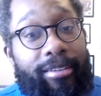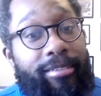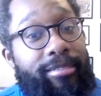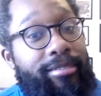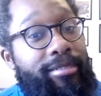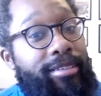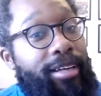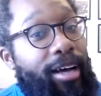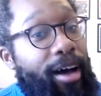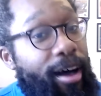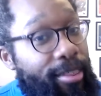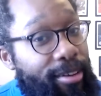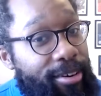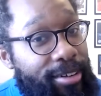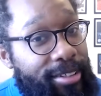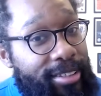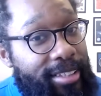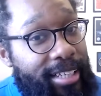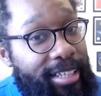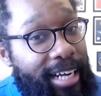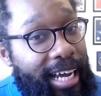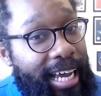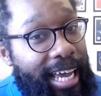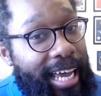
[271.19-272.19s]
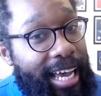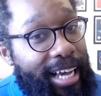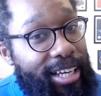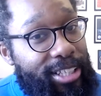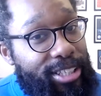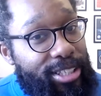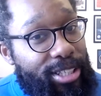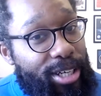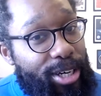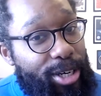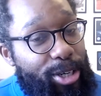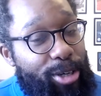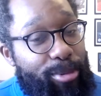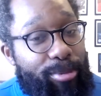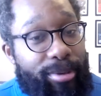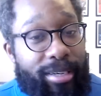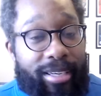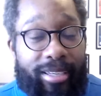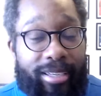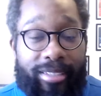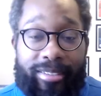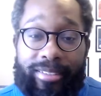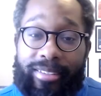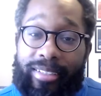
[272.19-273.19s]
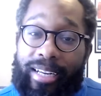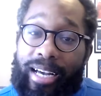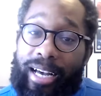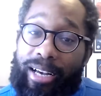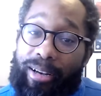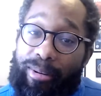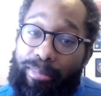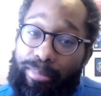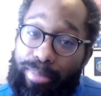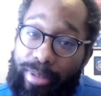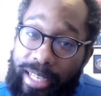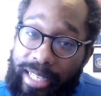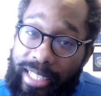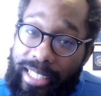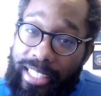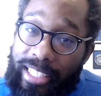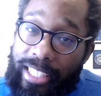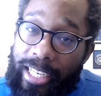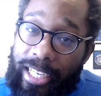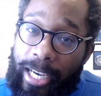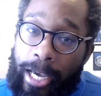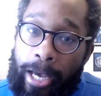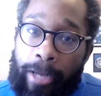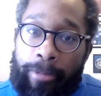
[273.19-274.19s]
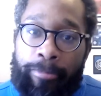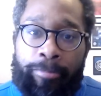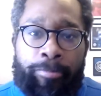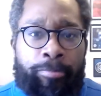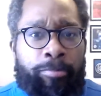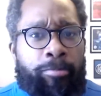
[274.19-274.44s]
and others that I can't show you because they're not completed yet.